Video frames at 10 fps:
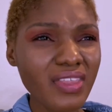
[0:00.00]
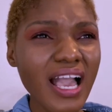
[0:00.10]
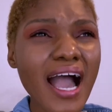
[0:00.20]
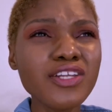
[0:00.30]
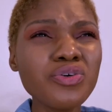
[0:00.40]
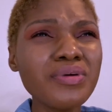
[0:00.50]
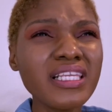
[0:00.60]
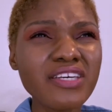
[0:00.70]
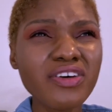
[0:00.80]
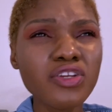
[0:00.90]
I do
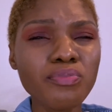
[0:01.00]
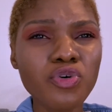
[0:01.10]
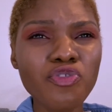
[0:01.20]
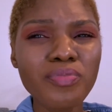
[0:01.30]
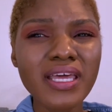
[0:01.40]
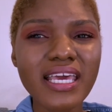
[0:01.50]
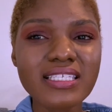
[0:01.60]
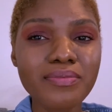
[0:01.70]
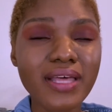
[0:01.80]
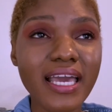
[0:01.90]
believe in the movement,
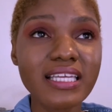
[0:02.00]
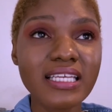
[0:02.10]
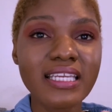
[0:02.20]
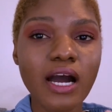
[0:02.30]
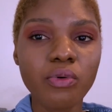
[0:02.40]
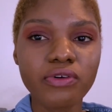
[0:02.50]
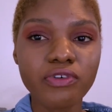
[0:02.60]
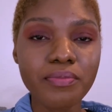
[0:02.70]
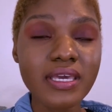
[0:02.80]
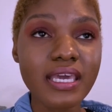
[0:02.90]
except that it did not work for
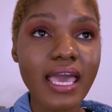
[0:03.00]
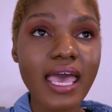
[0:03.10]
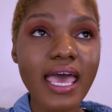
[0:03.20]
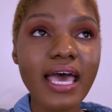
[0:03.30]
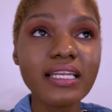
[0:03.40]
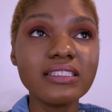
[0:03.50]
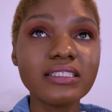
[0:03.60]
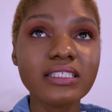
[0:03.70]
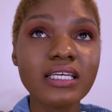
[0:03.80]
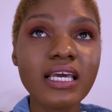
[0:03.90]
me. And
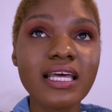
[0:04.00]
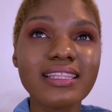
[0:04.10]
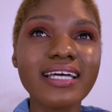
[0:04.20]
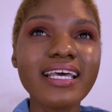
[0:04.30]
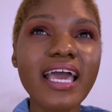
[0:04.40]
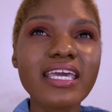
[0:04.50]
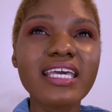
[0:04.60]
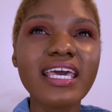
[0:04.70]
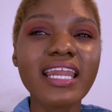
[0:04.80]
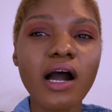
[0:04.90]
not that it
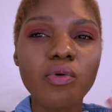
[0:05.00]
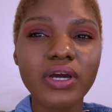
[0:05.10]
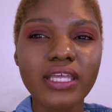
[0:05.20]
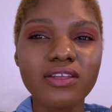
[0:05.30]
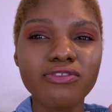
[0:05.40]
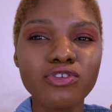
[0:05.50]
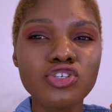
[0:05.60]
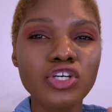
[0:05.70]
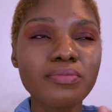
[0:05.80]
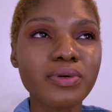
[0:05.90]
cannot work in the
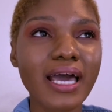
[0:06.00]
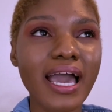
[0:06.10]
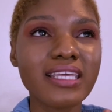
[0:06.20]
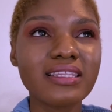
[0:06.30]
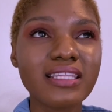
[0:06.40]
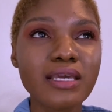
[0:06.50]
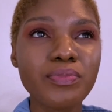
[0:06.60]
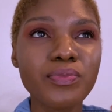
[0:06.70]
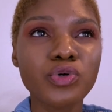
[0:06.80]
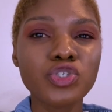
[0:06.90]
future, but I think
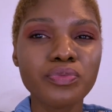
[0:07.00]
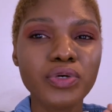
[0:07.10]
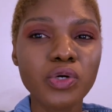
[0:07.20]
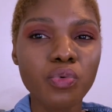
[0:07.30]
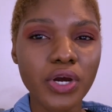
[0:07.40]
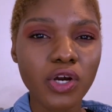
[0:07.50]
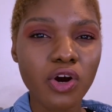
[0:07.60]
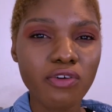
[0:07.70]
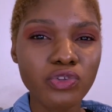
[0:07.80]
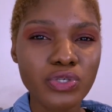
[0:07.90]
people should be aware
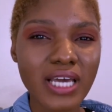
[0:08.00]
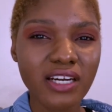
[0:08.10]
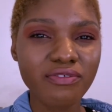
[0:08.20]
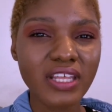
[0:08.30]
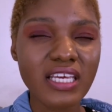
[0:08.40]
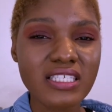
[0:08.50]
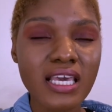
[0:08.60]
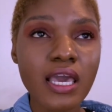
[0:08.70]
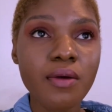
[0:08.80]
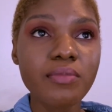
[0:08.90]
of those kind of things,
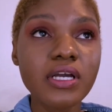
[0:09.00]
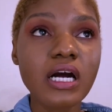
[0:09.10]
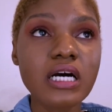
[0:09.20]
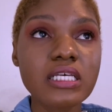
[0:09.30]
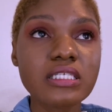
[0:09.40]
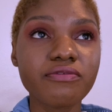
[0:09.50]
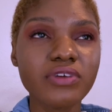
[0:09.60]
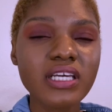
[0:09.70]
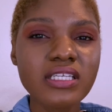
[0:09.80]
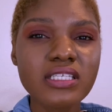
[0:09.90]
because
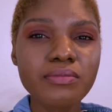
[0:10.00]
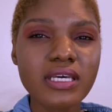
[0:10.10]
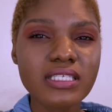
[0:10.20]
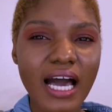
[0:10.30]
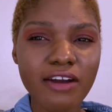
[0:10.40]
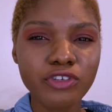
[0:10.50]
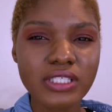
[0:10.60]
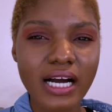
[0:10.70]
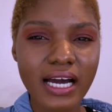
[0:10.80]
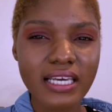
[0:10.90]
veganism is
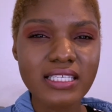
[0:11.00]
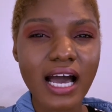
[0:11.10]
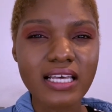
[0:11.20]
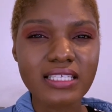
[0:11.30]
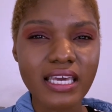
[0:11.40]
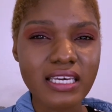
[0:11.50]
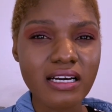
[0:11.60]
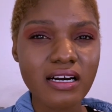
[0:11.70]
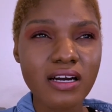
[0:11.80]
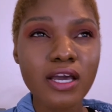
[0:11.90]
advertised as like
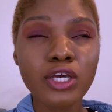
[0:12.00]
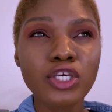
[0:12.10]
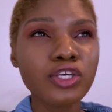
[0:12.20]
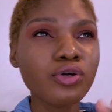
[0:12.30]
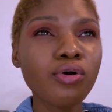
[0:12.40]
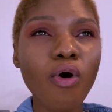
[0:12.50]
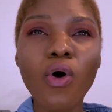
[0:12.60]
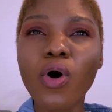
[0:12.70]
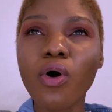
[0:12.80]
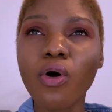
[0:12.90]
a cure
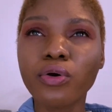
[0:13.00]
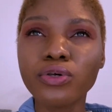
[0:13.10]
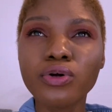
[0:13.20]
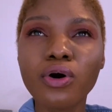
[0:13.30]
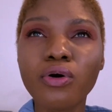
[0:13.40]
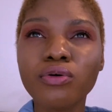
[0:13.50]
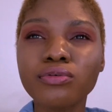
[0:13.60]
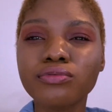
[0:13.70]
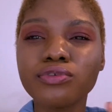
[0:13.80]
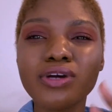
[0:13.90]
all. You
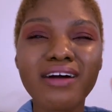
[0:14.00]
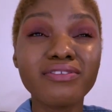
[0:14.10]
have